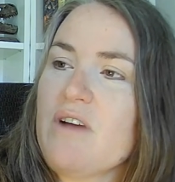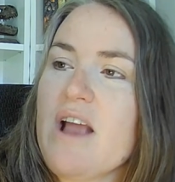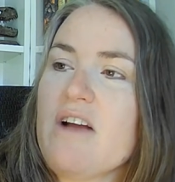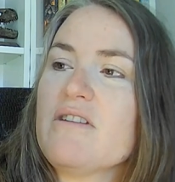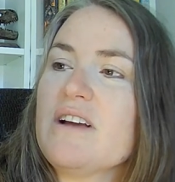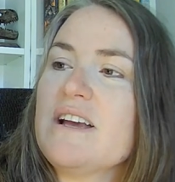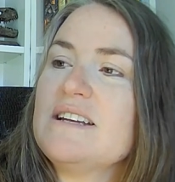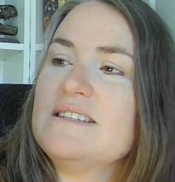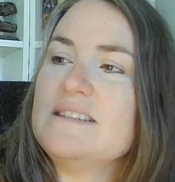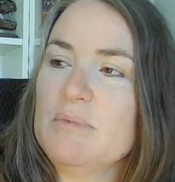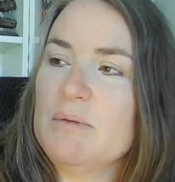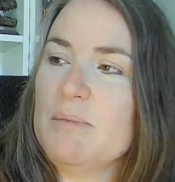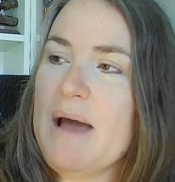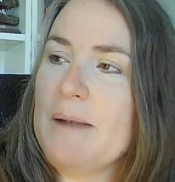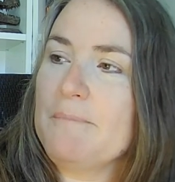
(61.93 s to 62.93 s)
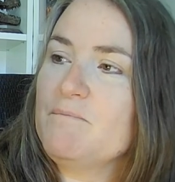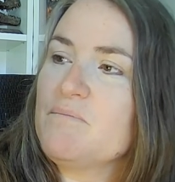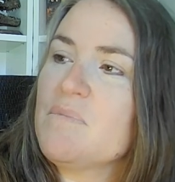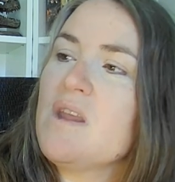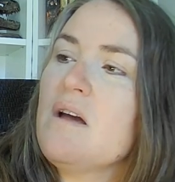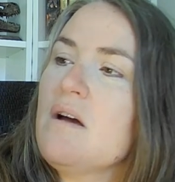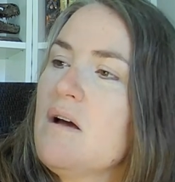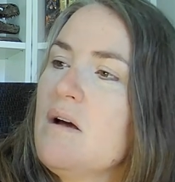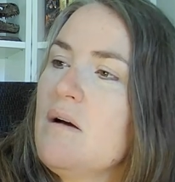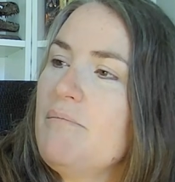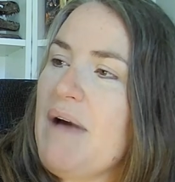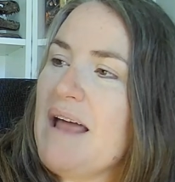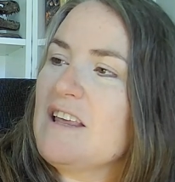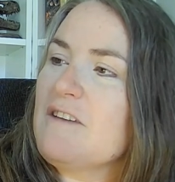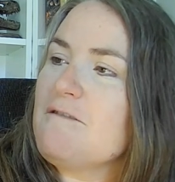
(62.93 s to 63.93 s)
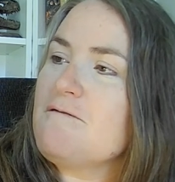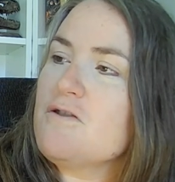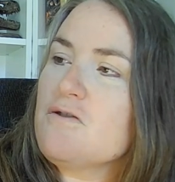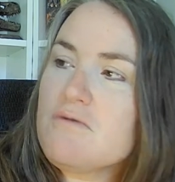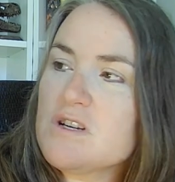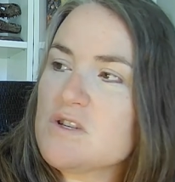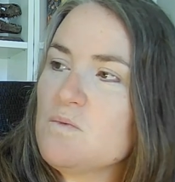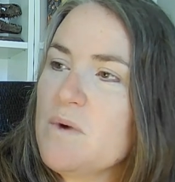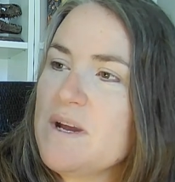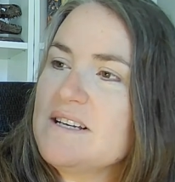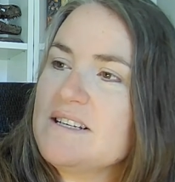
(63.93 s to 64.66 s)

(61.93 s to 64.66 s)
arrogant diplomat. Battling furious wind